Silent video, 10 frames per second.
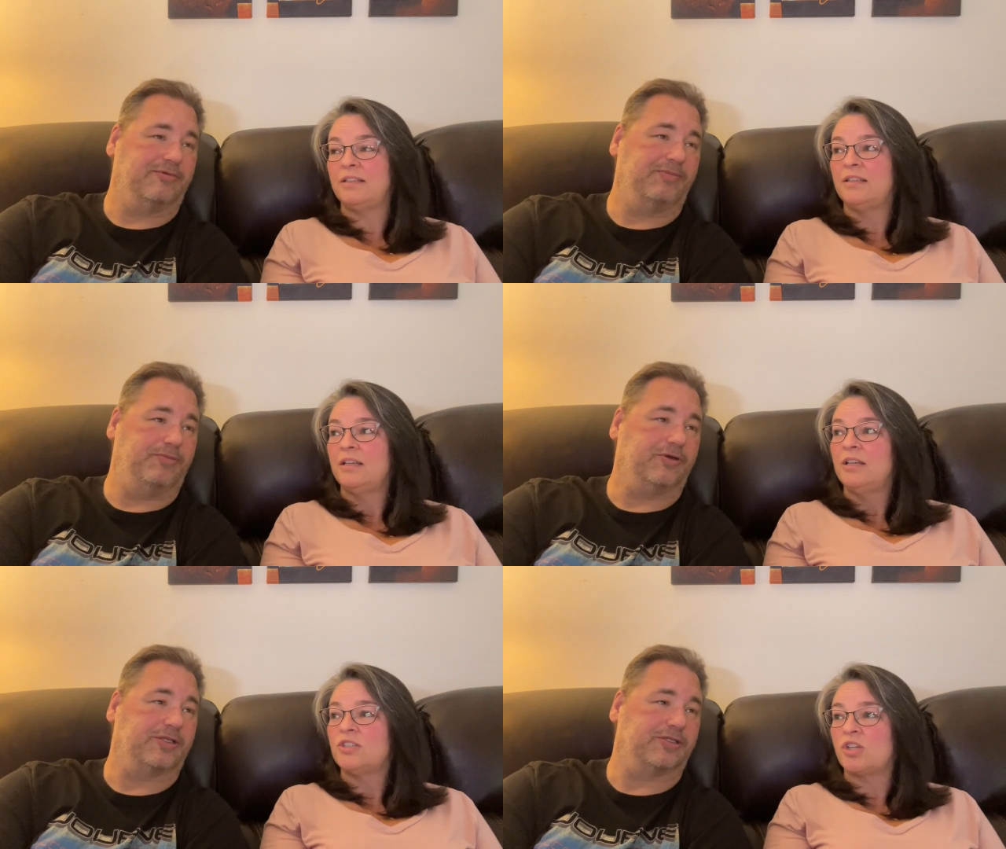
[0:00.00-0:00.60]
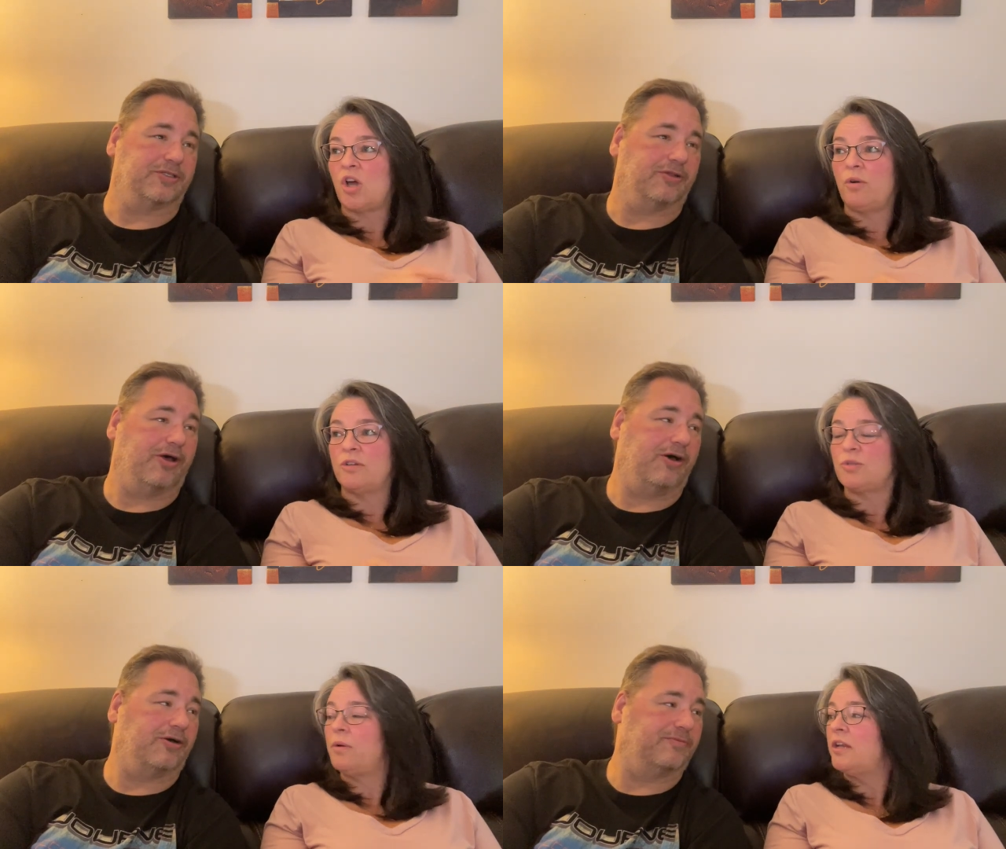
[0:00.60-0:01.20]
Speaker 1: we booked to go in
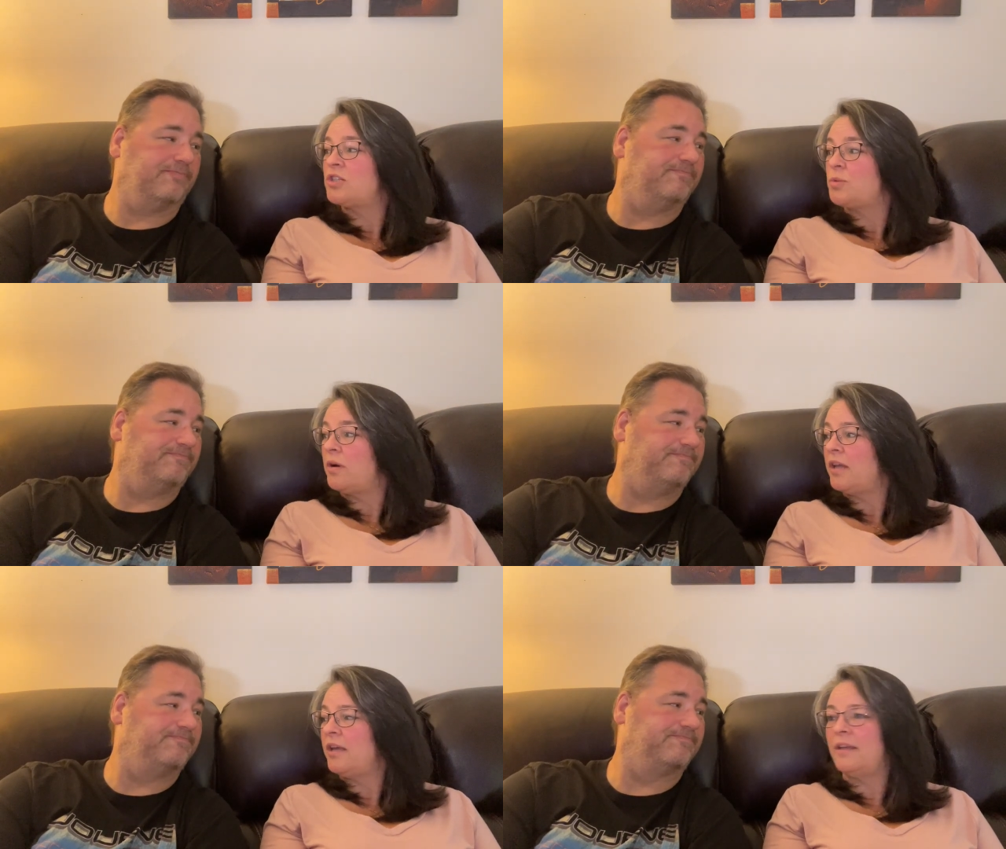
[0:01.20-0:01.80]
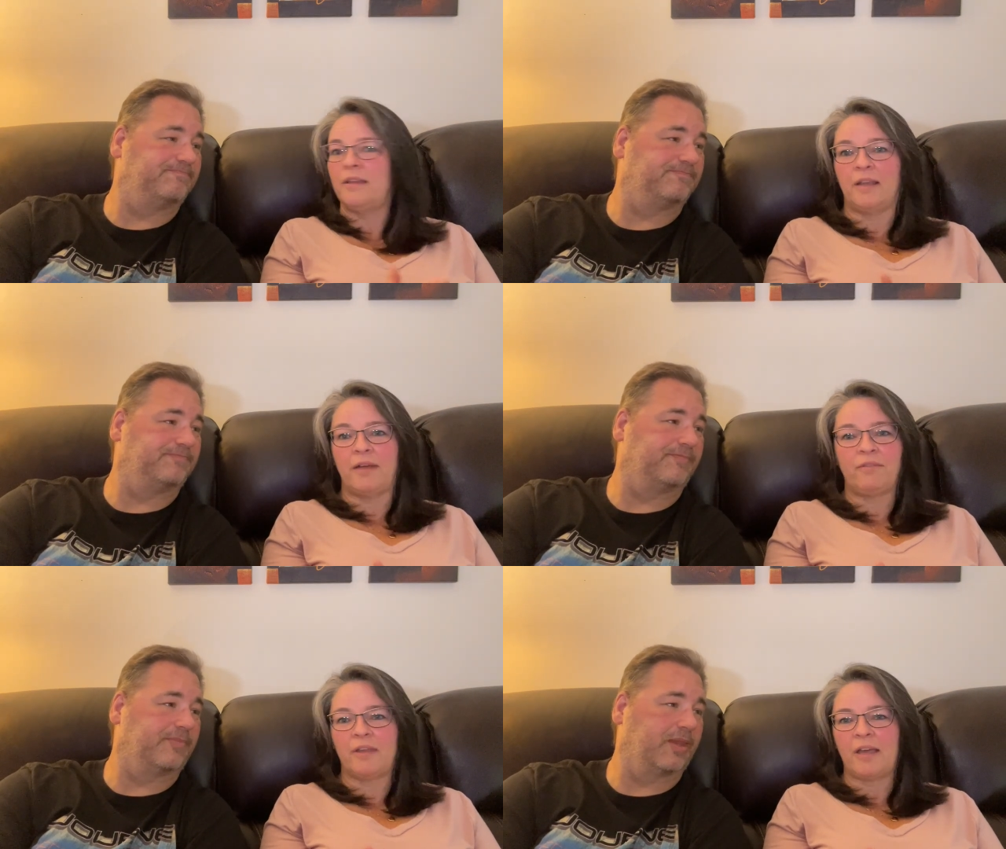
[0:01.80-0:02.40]
2020, and then
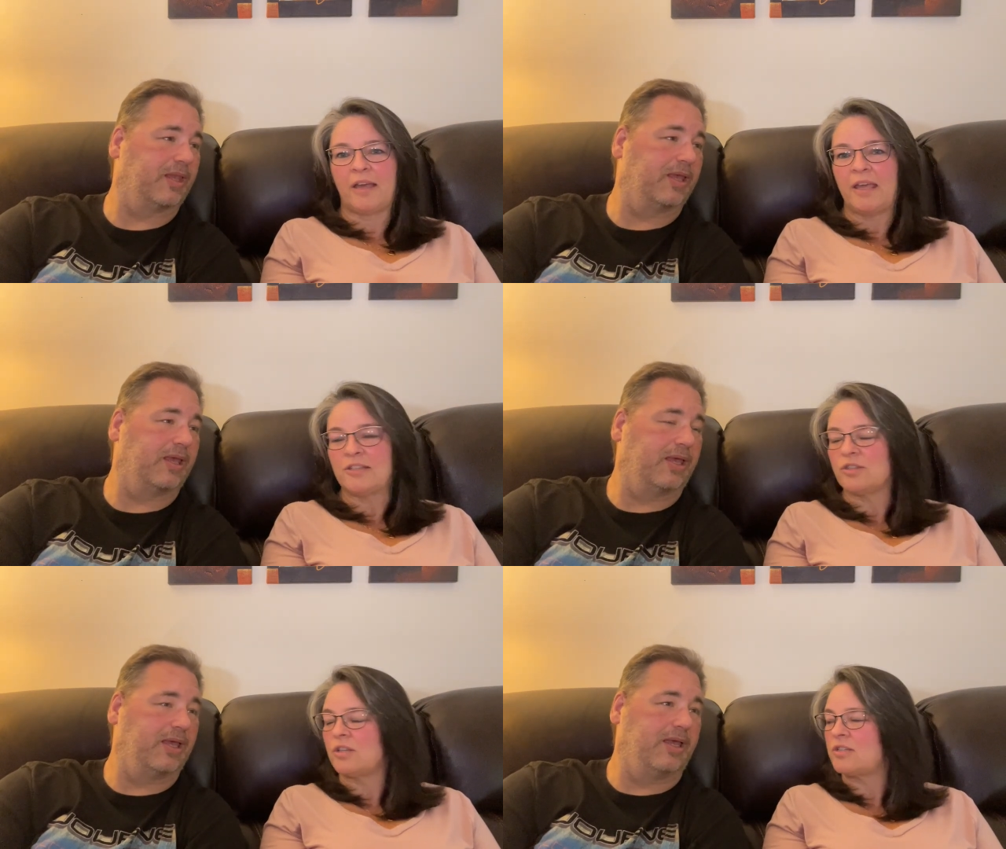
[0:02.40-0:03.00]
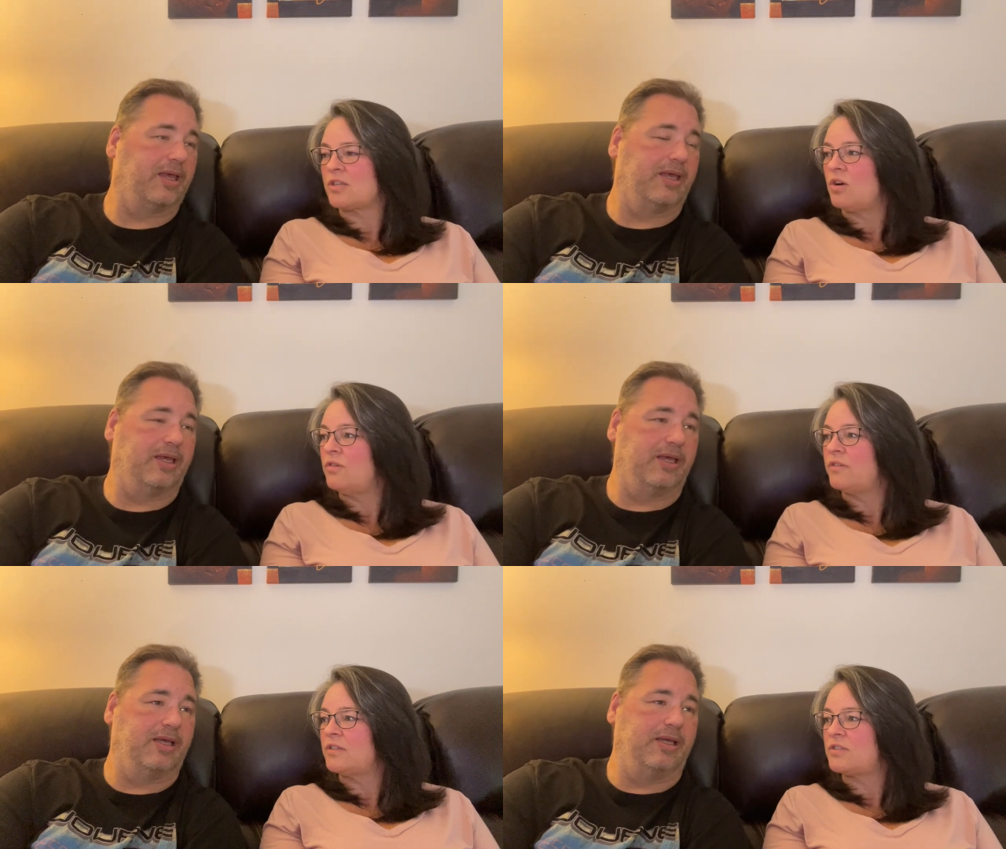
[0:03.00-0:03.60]
everything got canceled because of COVID.